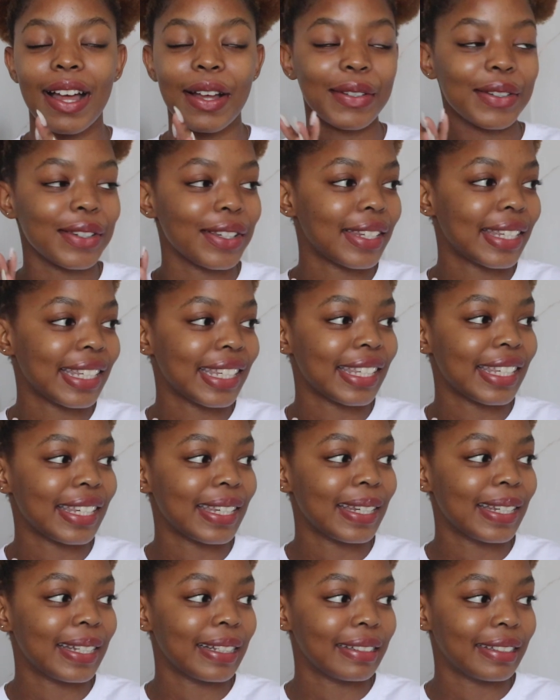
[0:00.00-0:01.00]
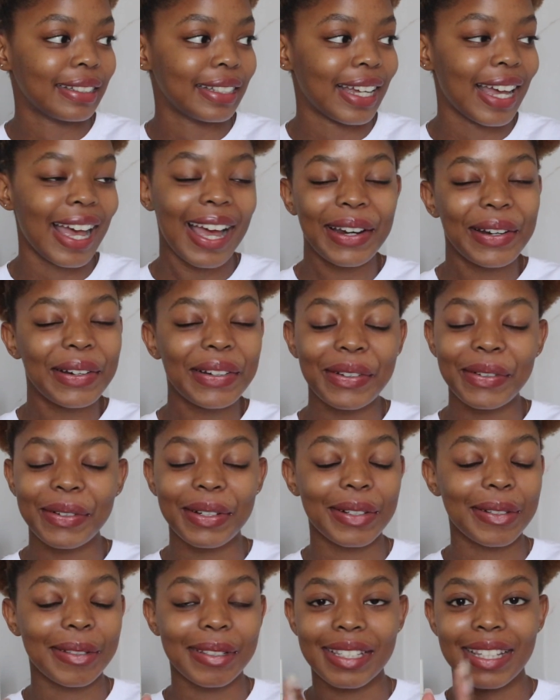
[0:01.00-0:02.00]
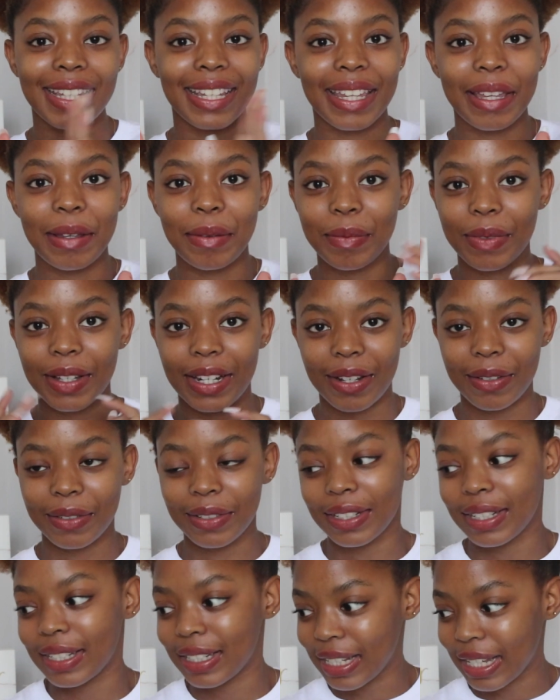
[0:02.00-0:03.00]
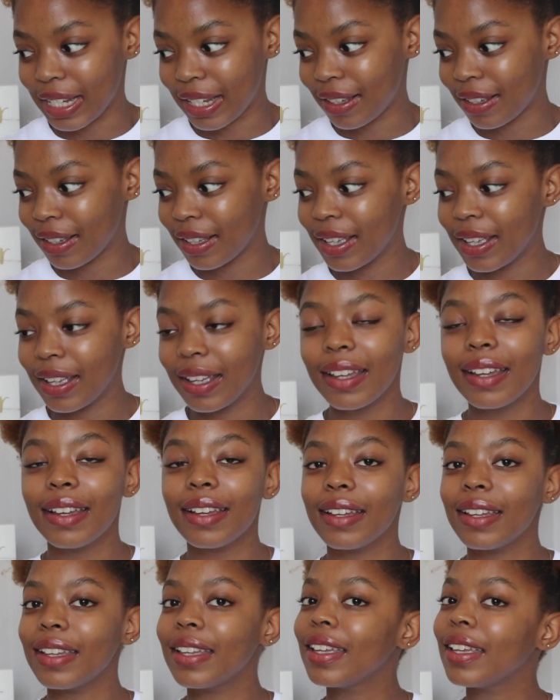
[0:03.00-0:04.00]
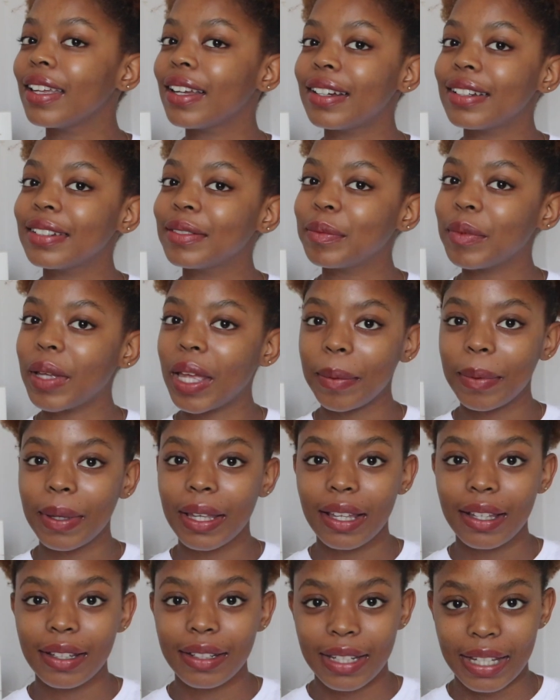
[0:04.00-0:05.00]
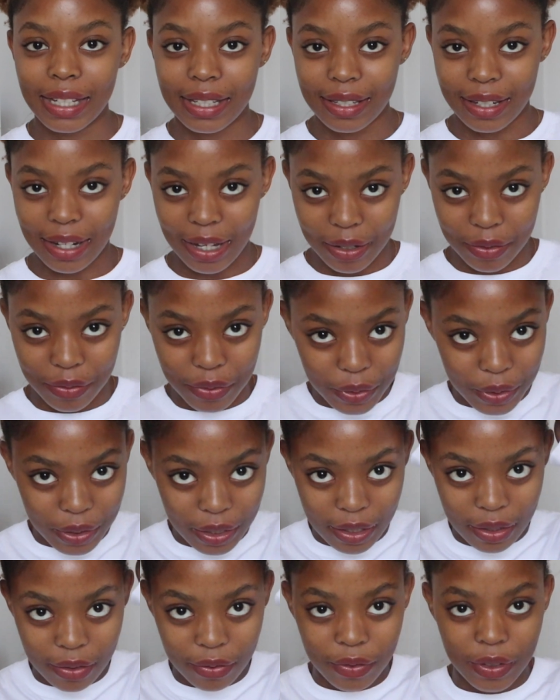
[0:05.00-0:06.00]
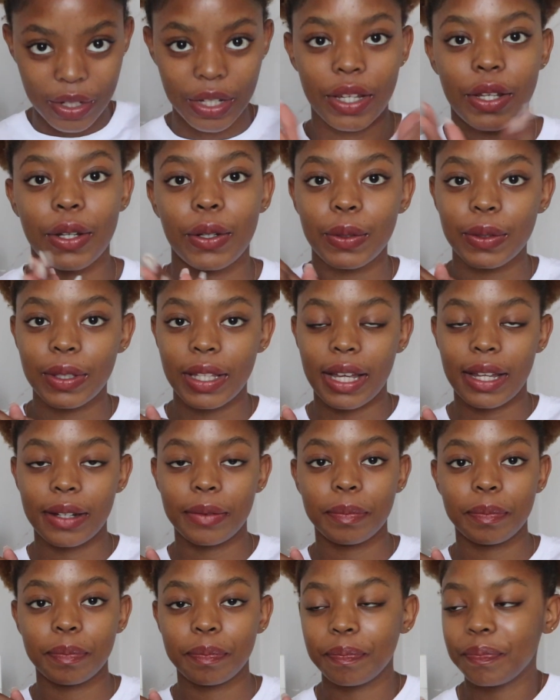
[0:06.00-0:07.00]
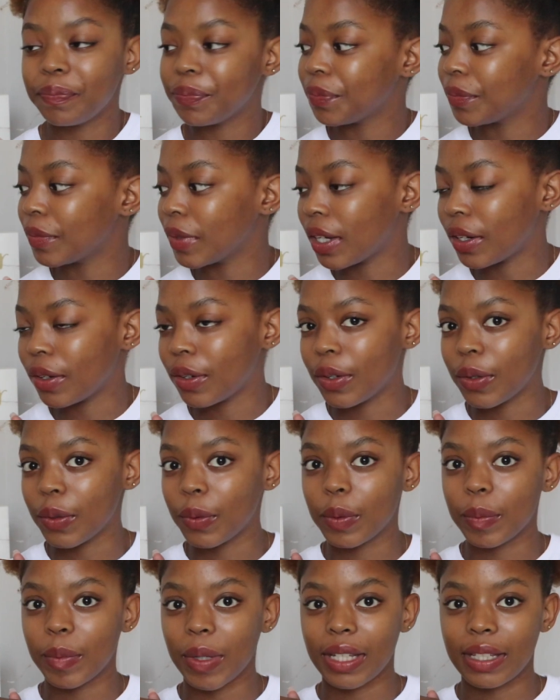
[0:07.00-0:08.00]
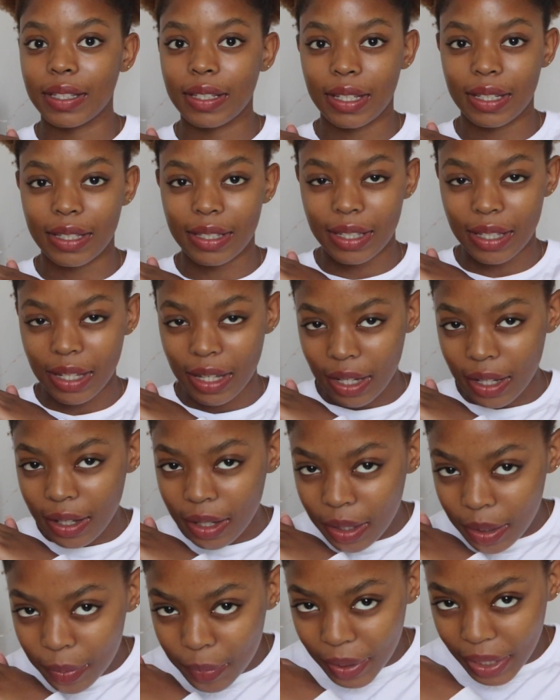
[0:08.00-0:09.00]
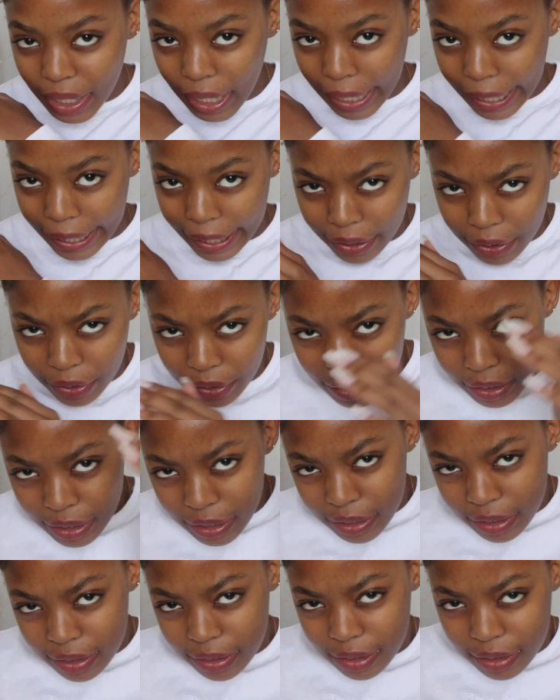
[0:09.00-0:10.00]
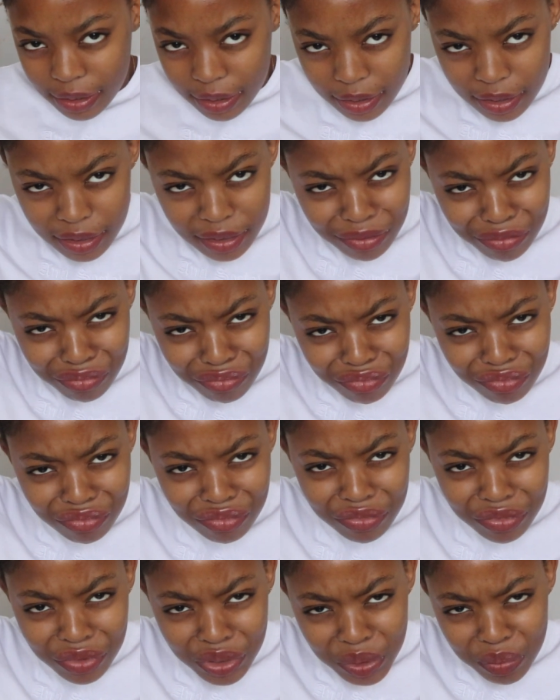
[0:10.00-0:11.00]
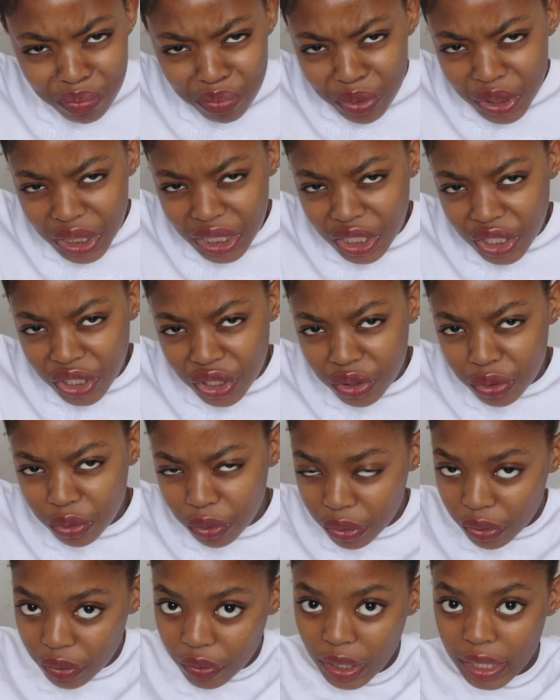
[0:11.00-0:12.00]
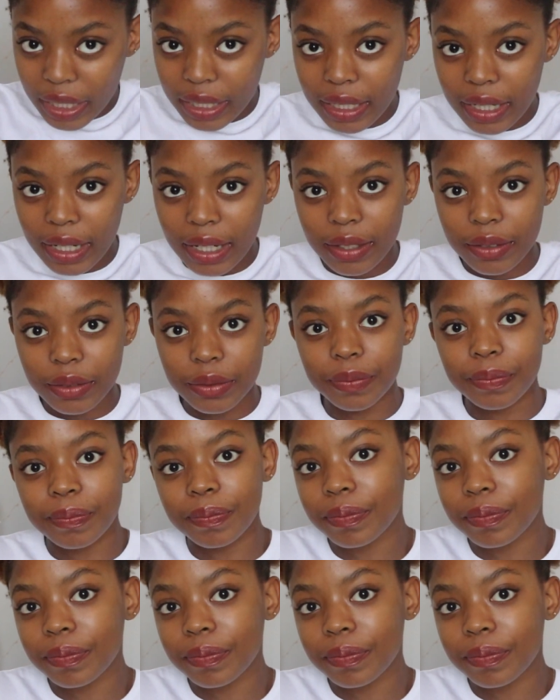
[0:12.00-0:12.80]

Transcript: I don't know what I was thinking, but I was just like, yeah, maybe next time for another video that, I don't know, will make sense. My hair is pretty short right now,